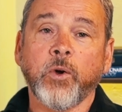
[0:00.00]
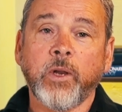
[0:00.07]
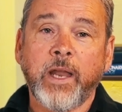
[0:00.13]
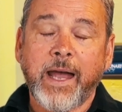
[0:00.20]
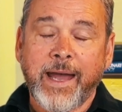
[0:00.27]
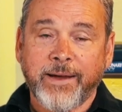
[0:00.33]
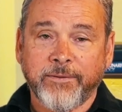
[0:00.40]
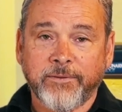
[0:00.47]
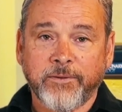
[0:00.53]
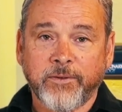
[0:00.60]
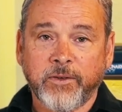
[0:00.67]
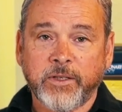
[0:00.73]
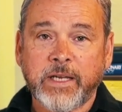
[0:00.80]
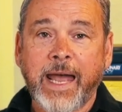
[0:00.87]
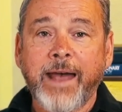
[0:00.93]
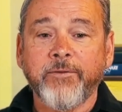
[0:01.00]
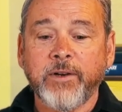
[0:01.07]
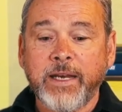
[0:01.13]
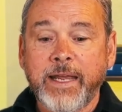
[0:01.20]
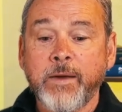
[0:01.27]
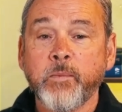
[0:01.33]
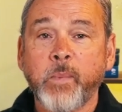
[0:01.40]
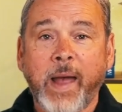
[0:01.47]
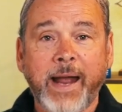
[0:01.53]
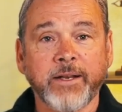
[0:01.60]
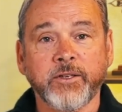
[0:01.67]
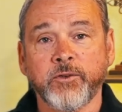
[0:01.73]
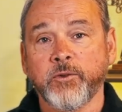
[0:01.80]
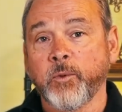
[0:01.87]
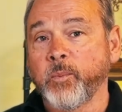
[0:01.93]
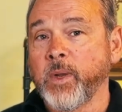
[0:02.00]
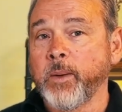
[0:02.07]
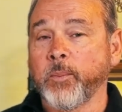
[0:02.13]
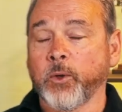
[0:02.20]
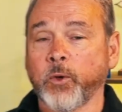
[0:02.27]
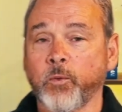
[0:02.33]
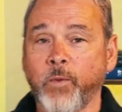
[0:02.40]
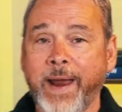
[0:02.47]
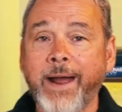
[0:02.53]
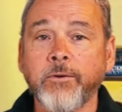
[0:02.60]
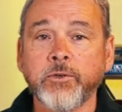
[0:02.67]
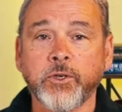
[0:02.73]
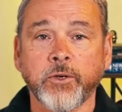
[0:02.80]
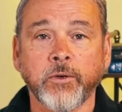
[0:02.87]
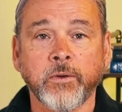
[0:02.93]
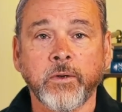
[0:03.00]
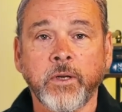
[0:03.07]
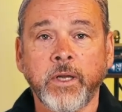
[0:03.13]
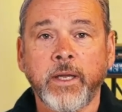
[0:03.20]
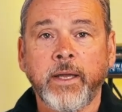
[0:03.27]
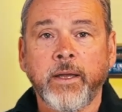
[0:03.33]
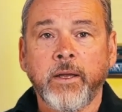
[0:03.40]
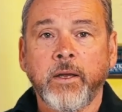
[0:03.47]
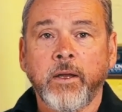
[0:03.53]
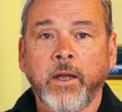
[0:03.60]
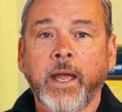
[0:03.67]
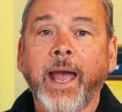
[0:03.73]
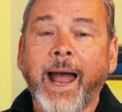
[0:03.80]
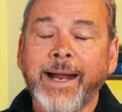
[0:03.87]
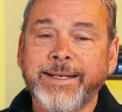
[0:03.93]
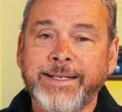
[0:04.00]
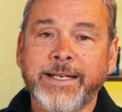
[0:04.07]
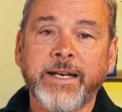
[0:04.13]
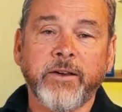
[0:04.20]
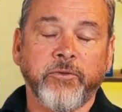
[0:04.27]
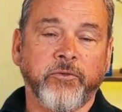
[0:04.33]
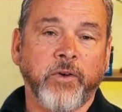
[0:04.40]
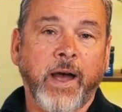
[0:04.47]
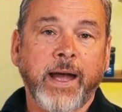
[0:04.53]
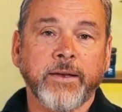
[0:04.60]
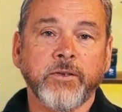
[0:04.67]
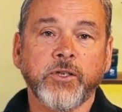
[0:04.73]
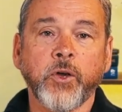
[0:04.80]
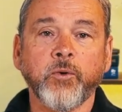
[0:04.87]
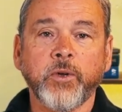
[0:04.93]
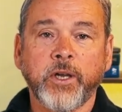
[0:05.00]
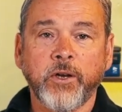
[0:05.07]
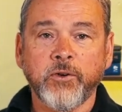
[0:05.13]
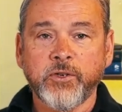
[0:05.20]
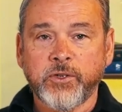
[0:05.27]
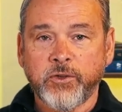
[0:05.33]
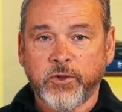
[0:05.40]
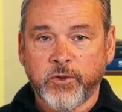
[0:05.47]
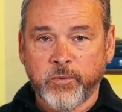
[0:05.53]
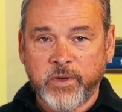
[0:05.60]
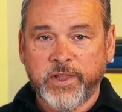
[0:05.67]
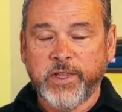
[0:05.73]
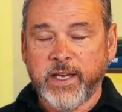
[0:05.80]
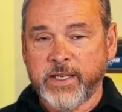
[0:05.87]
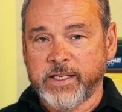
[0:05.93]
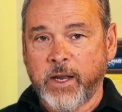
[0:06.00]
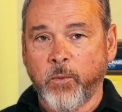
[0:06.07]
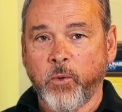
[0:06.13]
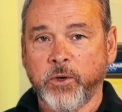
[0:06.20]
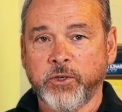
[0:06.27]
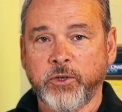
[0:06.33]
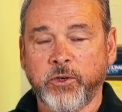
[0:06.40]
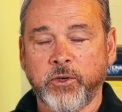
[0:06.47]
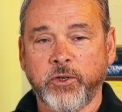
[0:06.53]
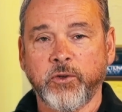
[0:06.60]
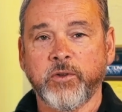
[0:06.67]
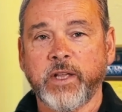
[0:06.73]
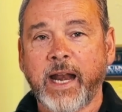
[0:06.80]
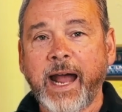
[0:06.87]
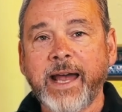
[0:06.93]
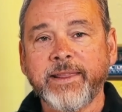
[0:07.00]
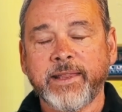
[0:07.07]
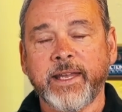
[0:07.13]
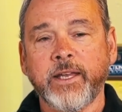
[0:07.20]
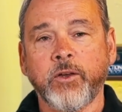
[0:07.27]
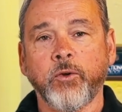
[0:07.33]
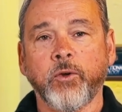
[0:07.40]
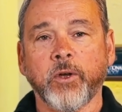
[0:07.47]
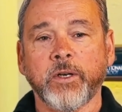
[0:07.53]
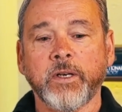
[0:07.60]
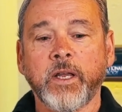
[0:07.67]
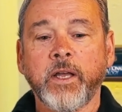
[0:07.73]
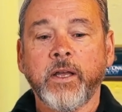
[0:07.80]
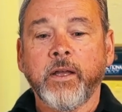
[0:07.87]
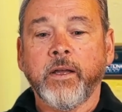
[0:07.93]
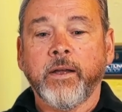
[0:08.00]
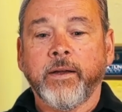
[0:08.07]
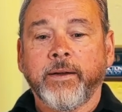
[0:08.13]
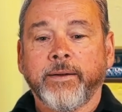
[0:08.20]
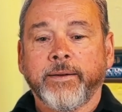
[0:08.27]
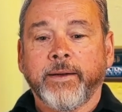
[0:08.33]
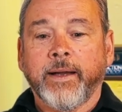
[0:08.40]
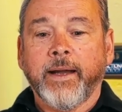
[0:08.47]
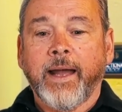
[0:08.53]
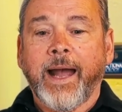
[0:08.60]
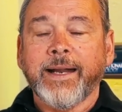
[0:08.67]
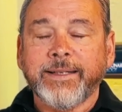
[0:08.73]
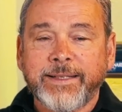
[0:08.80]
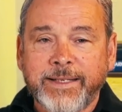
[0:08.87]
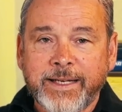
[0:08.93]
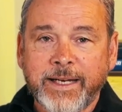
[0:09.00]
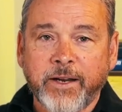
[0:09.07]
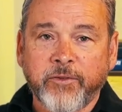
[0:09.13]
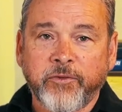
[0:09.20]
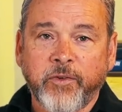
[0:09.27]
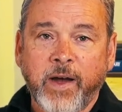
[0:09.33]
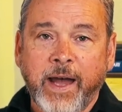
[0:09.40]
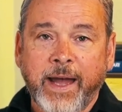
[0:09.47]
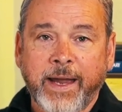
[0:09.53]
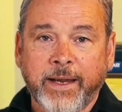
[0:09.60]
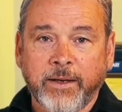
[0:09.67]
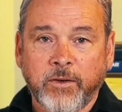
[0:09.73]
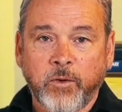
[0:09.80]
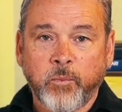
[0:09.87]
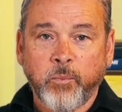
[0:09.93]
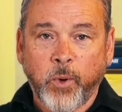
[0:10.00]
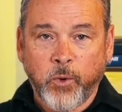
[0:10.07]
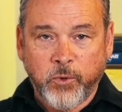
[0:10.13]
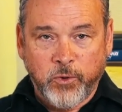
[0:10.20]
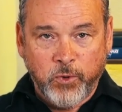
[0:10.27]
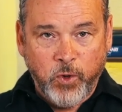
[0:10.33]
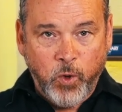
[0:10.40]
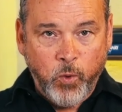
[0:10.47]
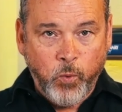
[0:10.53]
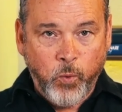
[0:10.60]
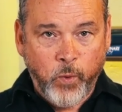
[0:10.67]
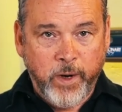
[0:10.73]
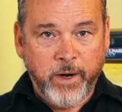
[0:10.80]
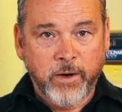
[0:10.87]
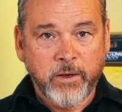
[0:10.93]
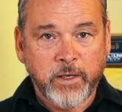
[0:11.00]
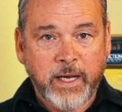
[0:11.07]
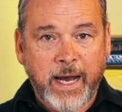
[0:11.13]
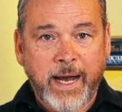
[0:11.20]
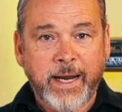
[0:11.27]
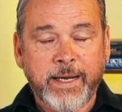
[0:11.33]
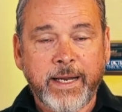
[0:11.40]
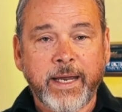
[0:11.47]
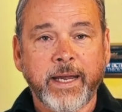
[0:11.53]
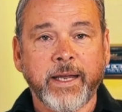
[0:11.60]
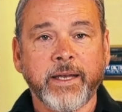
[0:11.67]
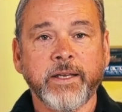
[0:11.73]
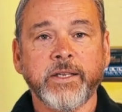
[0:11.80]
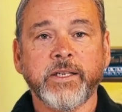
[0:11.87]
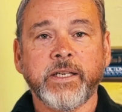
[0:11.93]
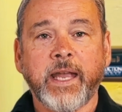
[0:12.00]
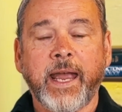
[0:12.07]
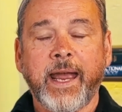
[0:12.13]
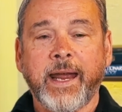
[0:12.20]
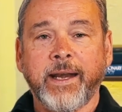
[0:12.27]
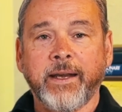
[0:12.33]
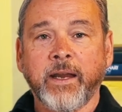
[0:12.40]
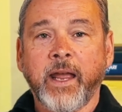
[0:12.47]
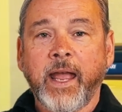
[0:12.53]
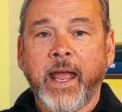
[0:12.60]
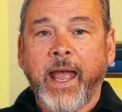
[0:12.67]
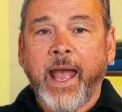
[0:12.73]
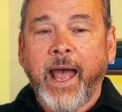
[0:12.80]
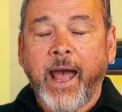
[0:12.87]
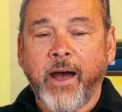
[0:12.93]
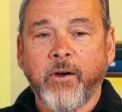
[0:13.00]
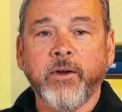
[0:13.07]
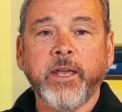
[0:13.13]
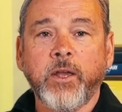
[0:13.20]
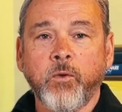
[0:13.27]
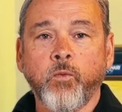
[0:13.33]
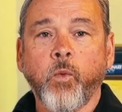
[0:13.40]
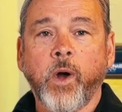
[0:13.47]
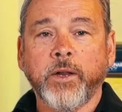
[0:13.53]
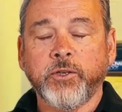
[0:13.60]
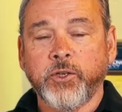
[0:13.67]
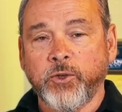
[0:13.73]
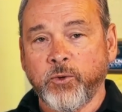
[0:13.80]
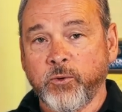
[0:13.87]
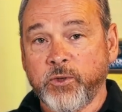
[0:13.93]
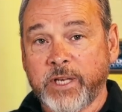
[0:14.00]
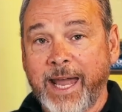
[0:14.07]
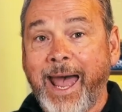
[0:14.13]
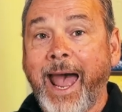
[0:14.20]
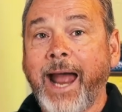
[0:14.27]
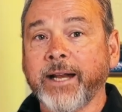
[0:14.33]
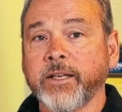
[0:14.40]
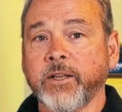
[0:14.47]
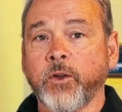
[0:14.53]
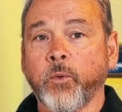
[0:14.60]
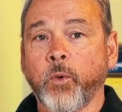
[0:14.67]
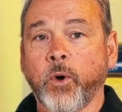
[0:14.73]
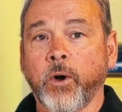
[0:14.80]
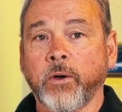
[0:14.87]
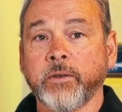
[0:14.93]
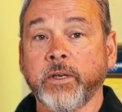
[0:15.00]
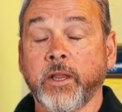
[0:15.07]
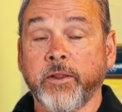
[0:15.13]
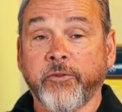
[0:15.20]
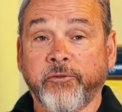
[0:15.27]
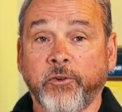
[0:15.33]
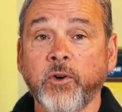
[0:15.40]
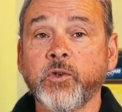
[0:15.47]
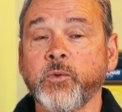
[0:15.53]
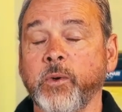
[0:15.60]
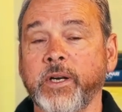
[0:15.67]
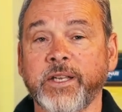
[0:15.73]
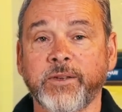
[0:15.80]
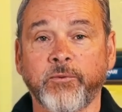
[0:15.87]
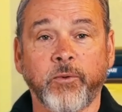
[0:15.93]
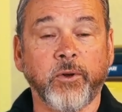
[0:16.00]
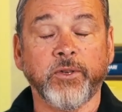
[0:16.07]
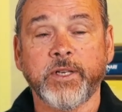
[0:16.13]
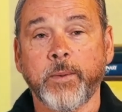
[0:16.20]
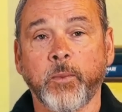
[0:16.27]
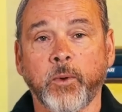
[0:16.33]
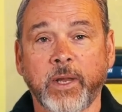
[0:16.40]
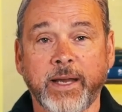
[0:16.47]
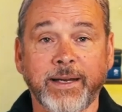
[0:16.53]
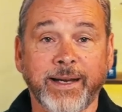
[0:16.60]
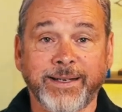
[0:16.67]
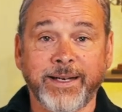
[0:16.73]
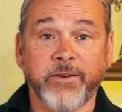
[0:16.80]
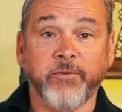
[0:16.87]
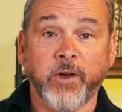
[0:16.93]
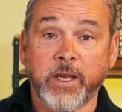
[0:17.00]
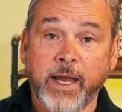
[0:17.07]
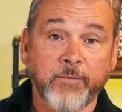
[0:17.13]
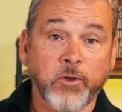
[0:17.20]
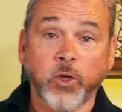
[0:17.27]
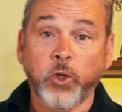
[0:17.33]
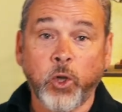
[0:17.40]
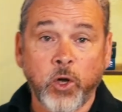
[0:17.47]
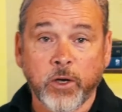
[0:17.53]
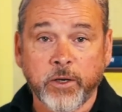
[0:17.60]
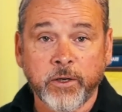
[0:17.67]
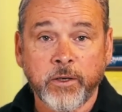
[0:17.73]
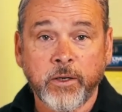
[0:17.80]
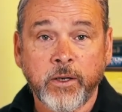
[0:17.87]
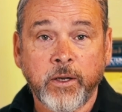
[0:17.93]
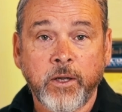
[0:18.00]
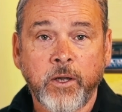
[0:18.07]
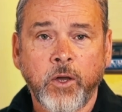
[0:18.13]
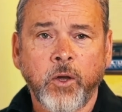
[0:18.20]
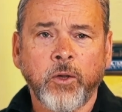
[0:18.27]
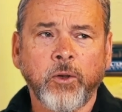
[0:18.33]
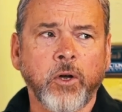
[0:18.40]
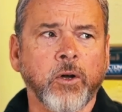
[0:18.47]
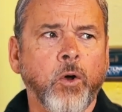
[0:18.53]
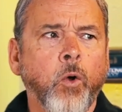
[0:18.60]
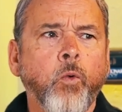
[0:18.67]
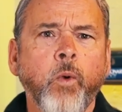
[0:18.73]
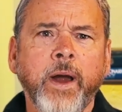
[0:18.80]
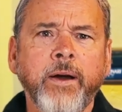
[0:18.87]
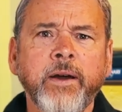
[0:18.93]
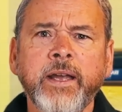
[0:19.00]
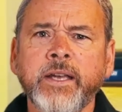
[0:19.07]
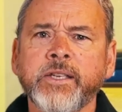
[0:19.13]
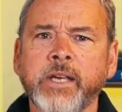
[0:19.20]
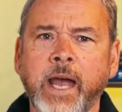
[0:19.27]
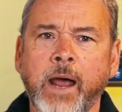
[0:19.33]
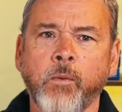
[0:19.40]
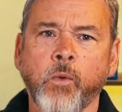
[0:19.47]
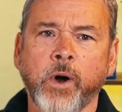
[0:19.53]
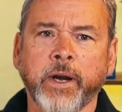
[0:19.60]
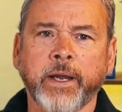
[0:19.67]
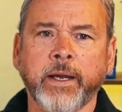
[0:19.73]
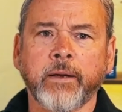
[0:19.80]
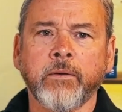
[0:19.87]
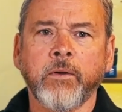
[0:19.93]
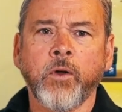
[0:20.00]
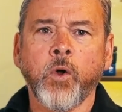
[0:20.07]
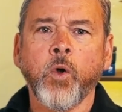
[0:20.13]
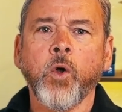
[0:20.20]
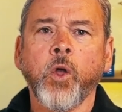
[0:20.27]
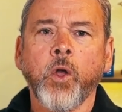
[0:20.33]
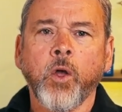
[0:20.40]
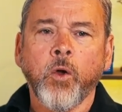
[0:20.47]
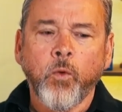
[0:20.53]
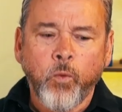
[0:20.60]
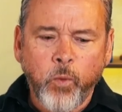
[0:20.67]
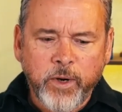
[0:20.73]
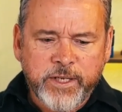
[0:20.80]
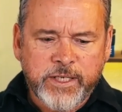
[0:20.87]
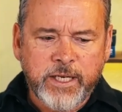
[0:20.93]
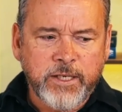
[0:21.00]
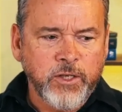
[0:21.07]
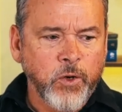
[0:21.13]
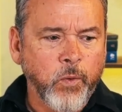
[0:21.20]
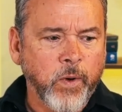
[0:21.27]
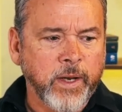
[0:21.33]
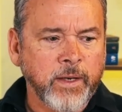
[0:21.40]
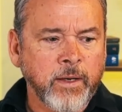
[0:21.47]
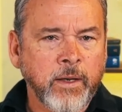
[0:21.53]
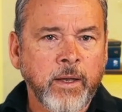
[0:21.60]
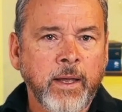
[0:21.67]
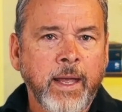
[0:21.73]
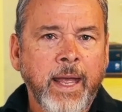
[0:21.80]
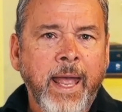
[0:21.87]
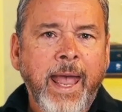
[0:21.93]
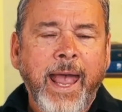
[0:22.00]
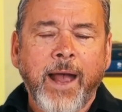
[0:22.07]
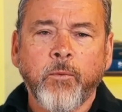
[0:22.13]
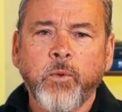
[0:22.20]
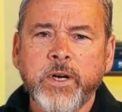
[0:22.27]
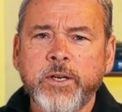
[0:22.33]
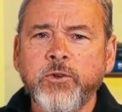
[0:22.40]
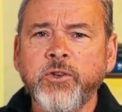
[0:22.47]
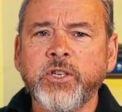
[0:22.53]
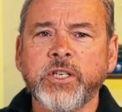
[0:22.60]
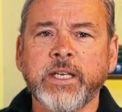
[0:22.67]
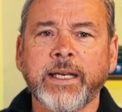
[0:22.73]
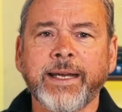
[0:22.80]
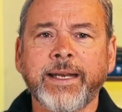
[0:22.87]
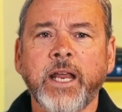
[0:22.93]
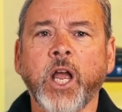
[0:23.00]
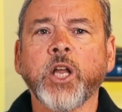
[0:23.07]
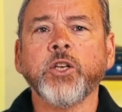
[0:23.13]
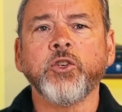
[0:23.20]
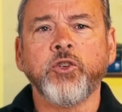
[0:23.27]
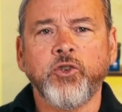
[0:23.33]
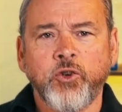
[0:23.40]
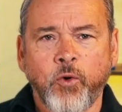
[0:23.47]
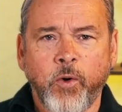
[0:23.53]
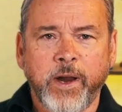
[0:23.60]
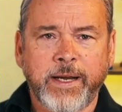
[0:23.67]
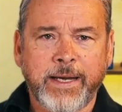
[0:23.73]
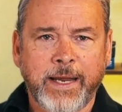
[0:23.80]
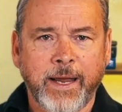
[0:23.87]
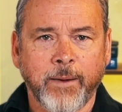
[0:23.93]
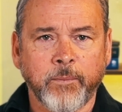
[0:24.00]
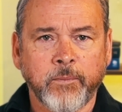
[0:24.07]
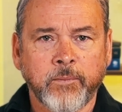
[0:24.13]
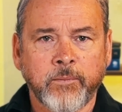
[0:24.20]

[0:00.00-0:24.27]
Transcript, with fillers: life, to have an impact to the people around you. Identify. So here's three things I want you to do that I think you can identify both where God is and how he wants you to act in the world. And the first one is real simple, like identify. You have to look. Look, where is God working? What is he doing? And when you see it, join him.